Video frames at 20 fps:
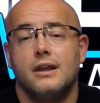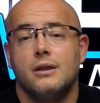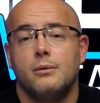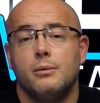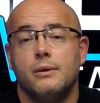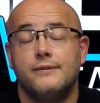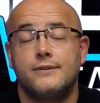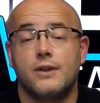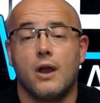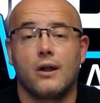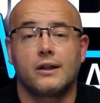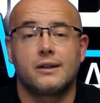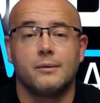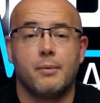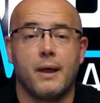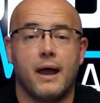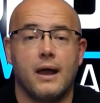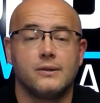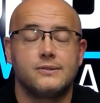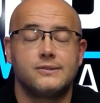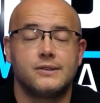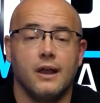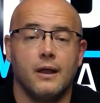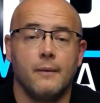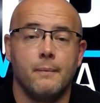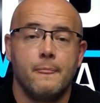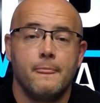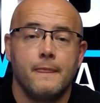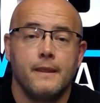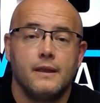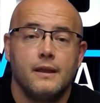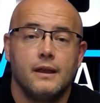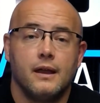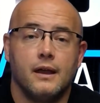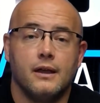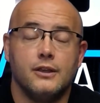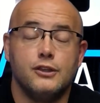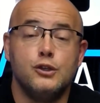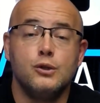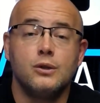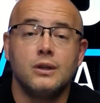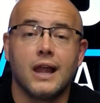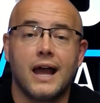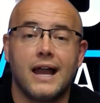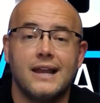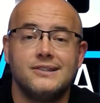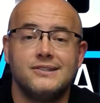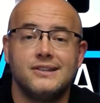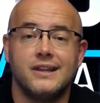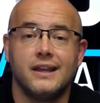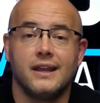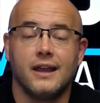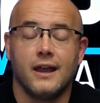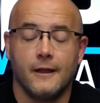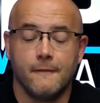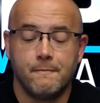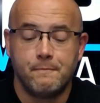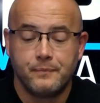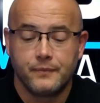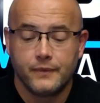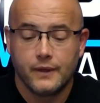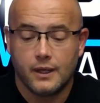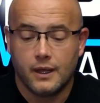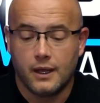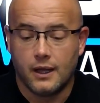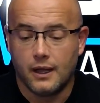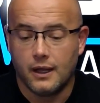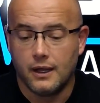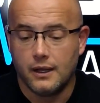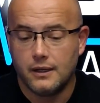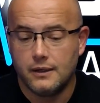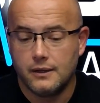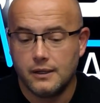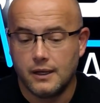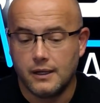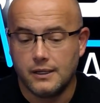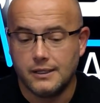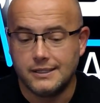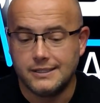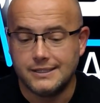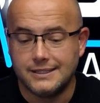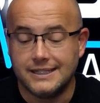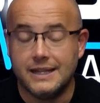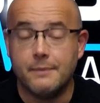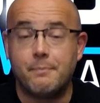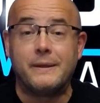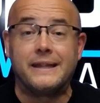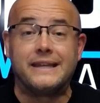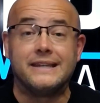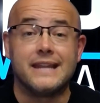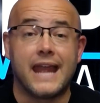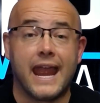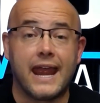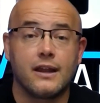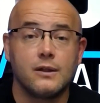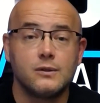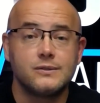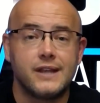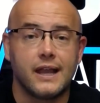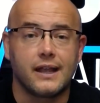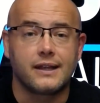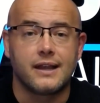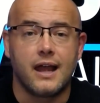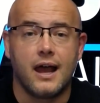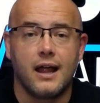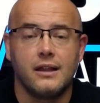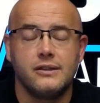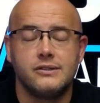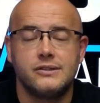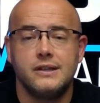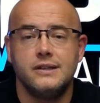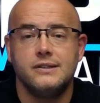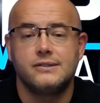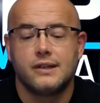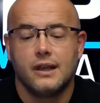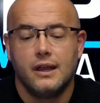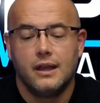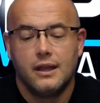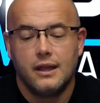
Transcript: We've talked about utilizing lipid nanotechnologies.